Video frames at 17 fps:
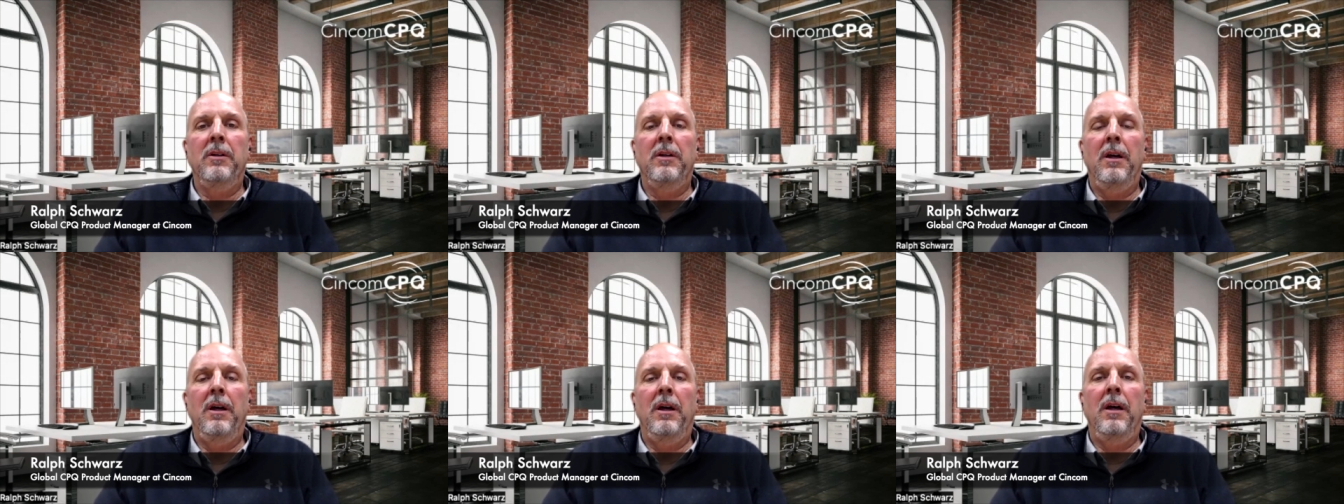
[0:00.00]

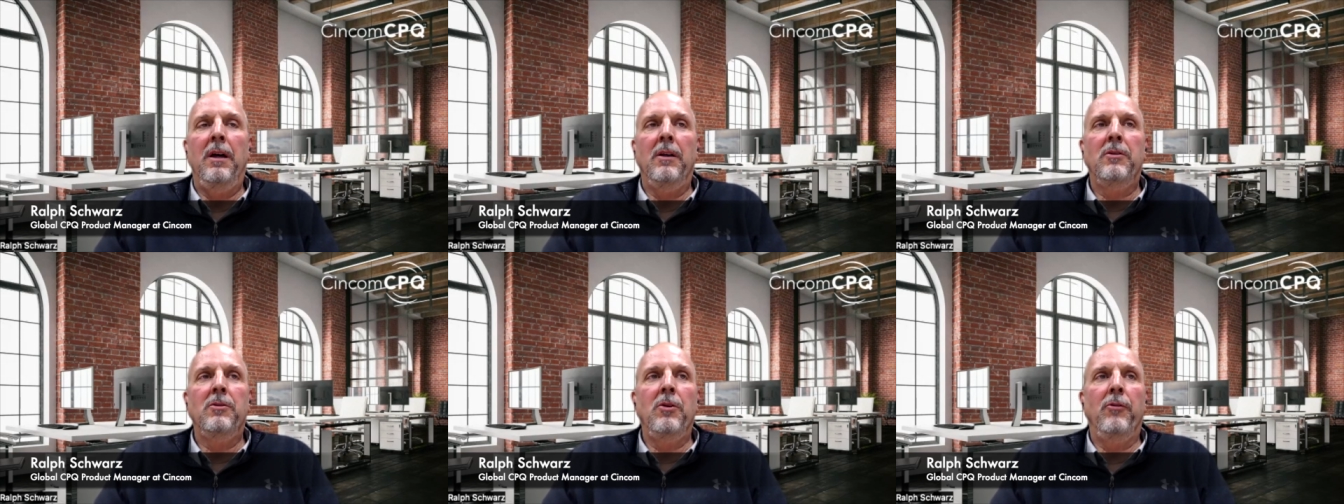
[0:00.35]

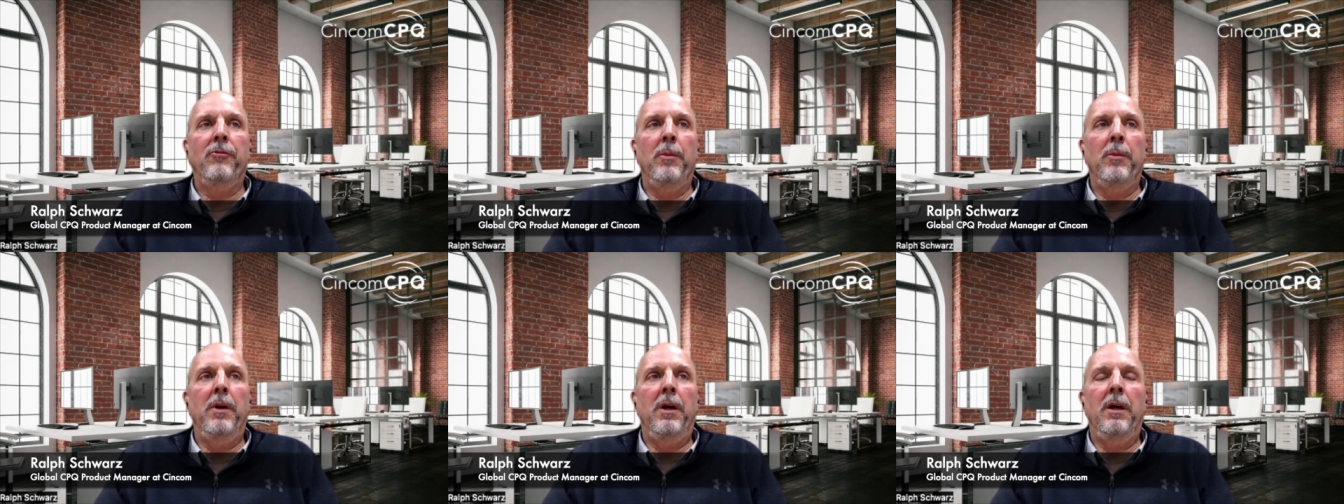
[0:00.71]
Uh, so,
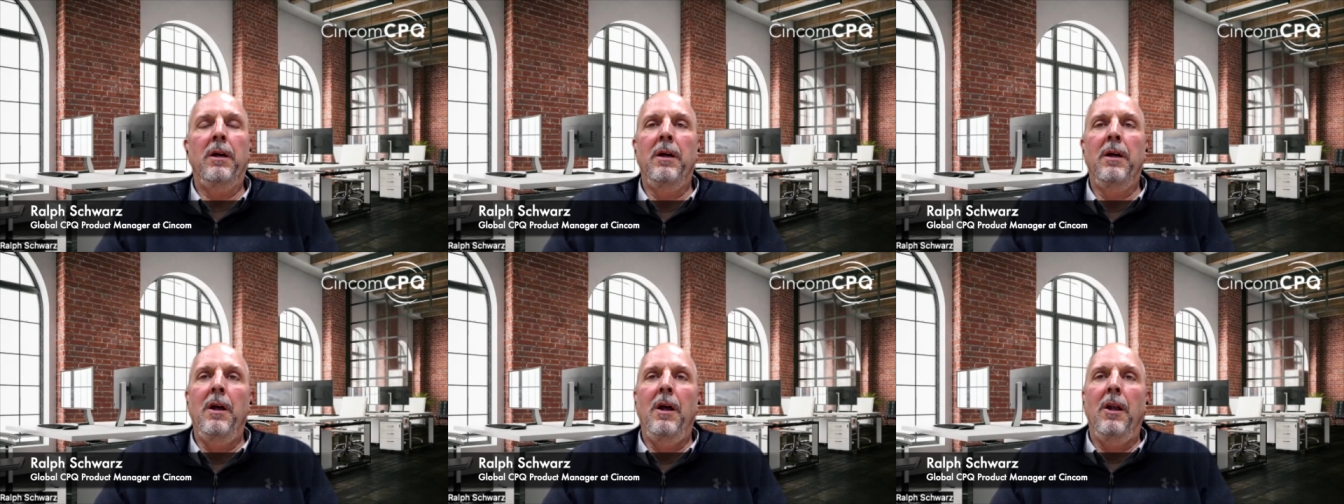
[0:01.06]
from a
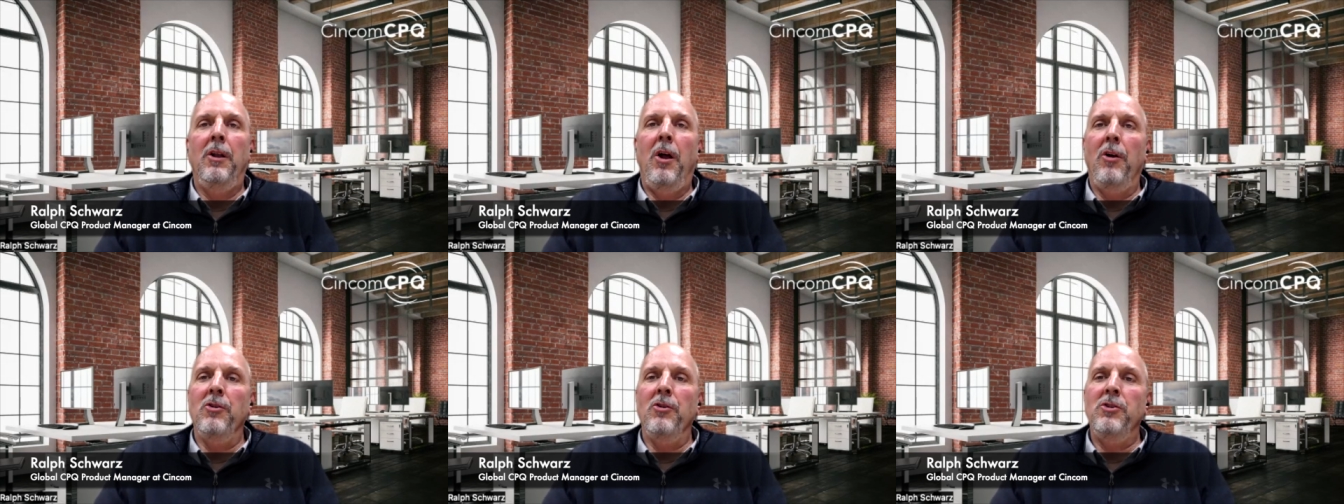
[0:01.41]

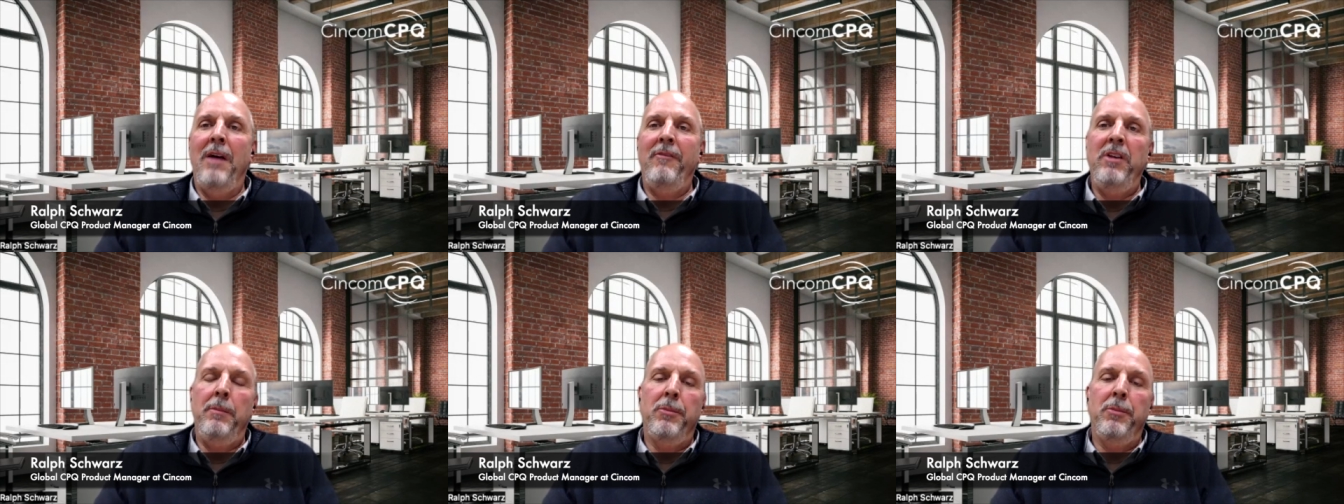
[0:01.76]

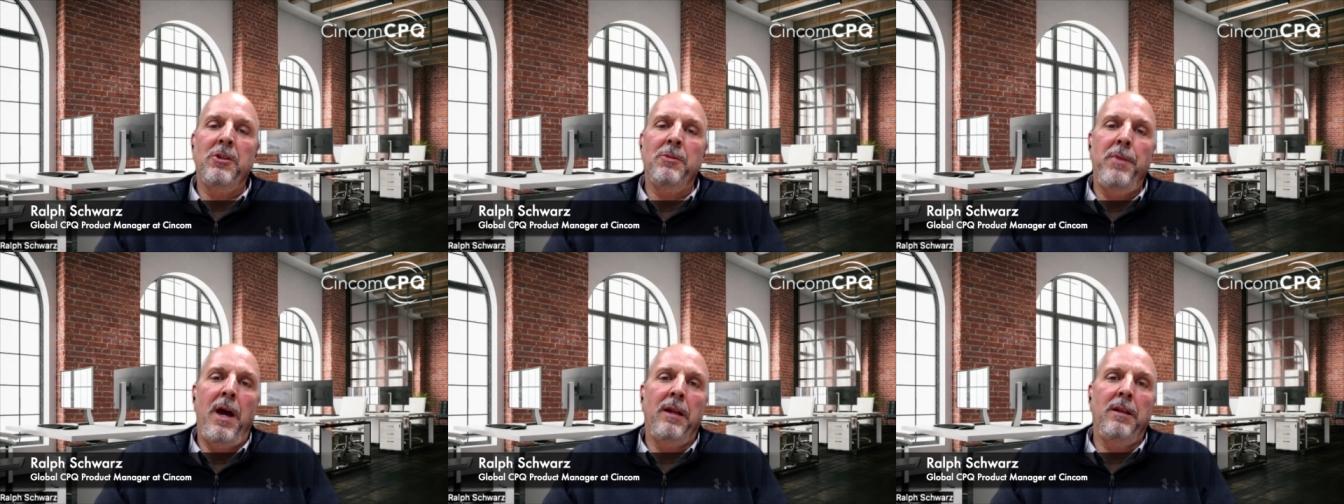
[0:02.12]
longevity
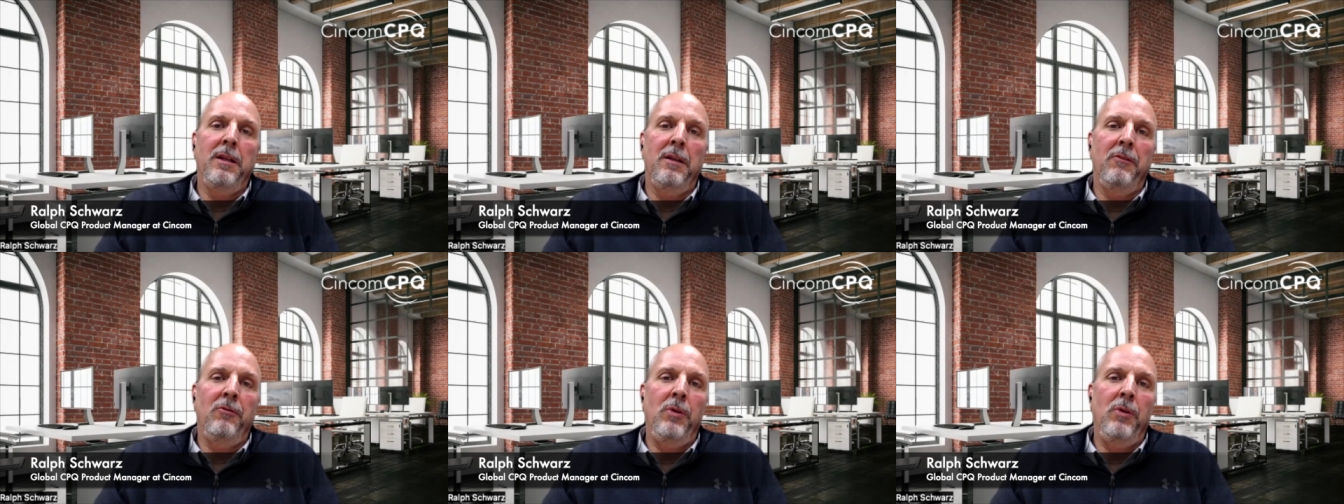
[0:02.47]
perspective,